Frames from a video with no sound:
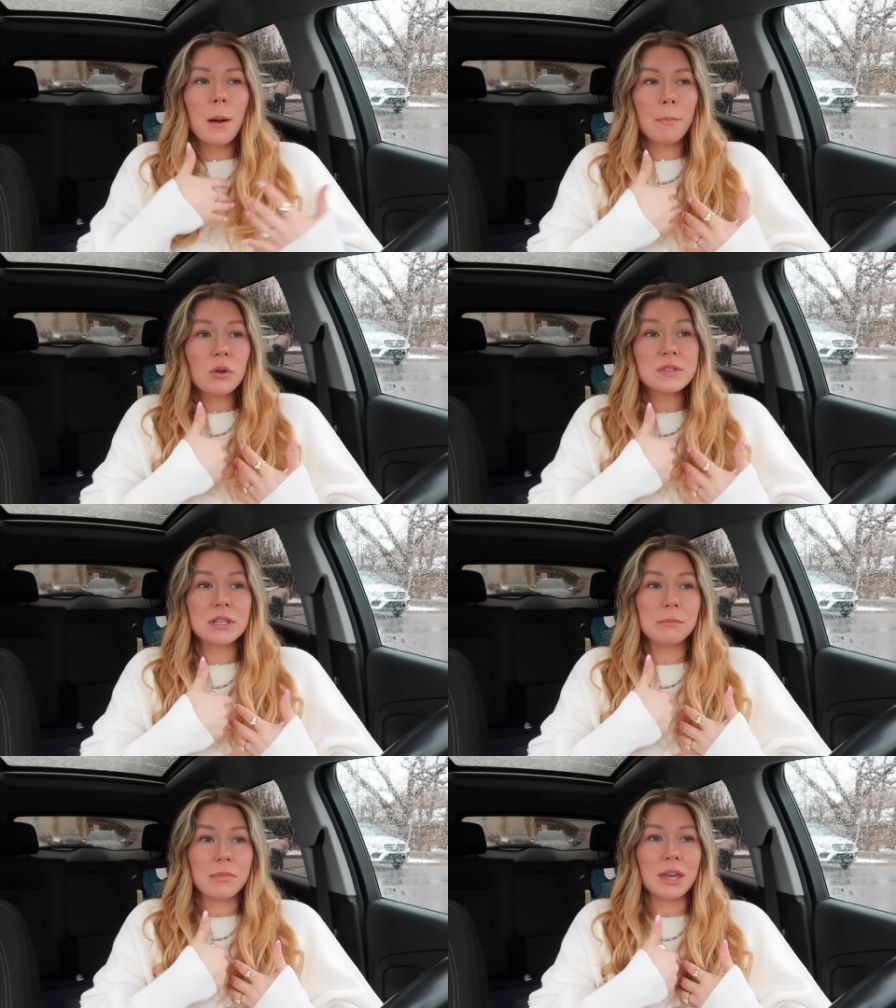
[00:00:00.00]

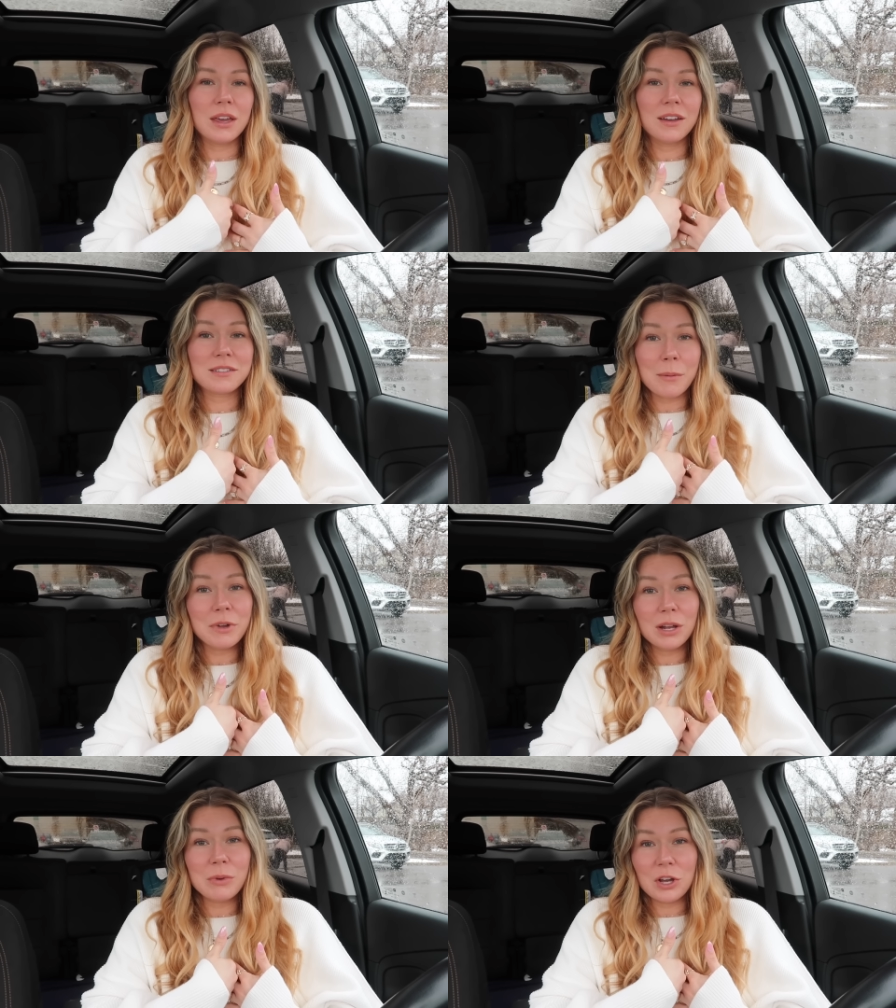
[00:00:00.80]
Mostly me, I'm
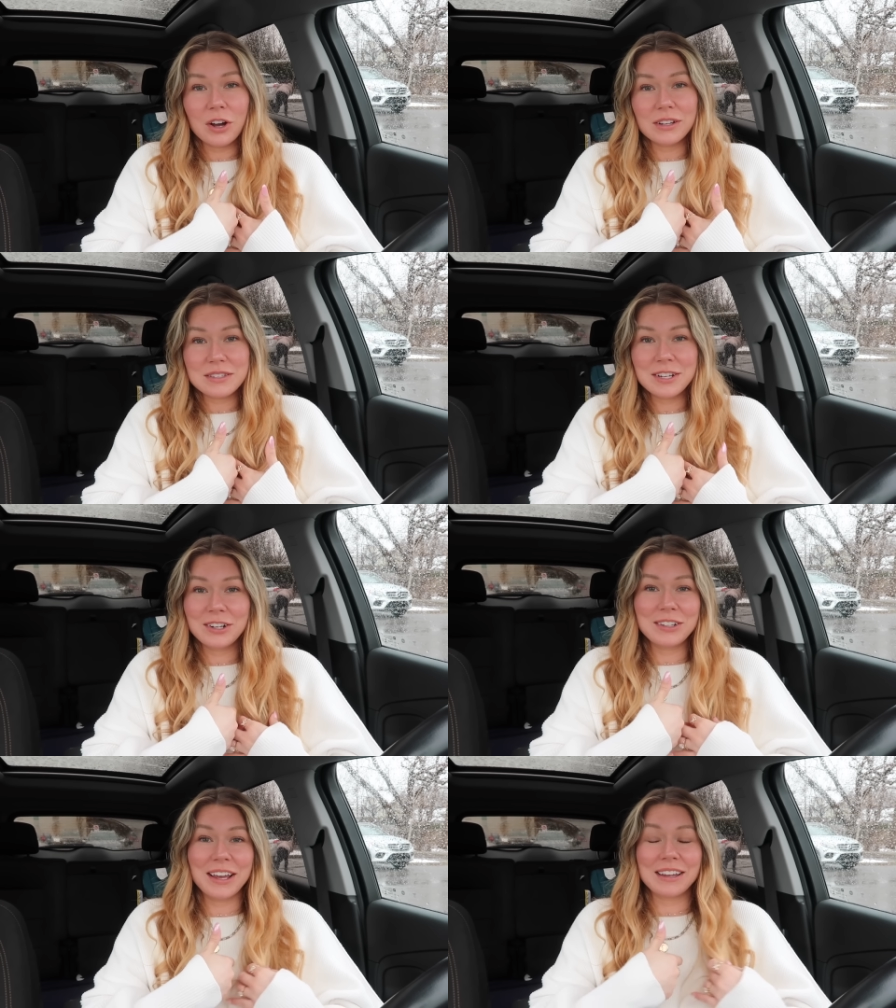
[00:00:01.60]
gonna be honest
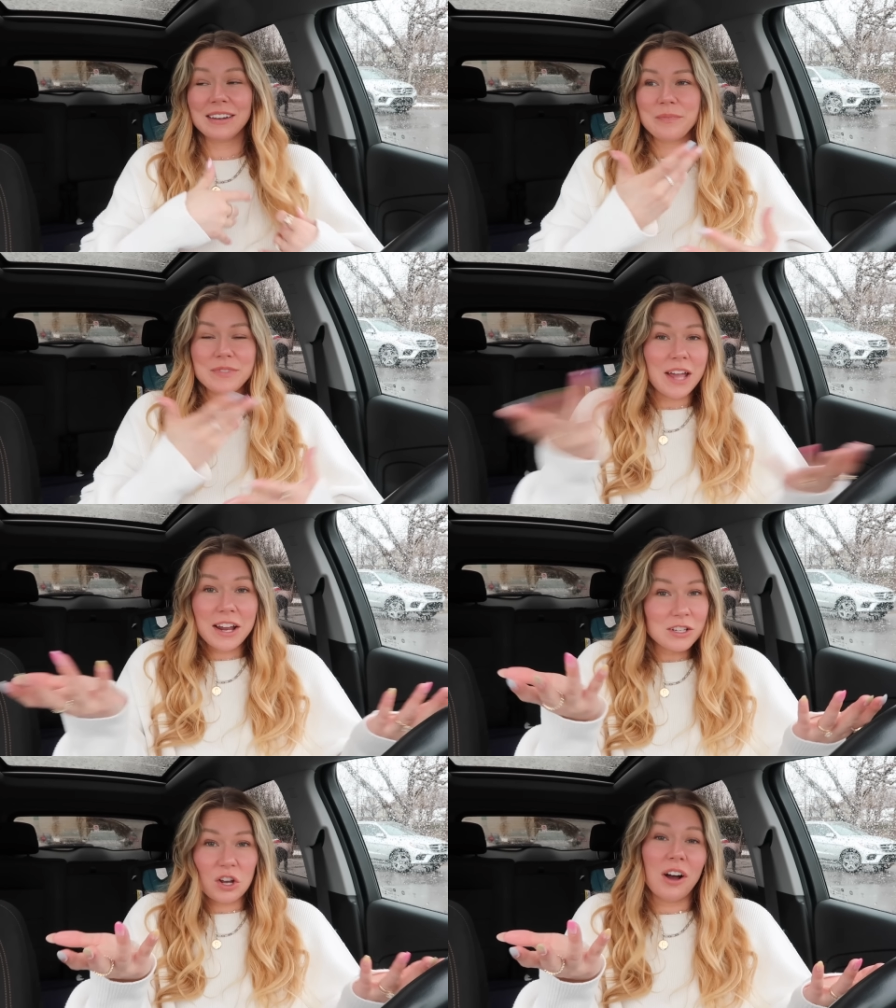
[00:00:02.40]
here, like Dan is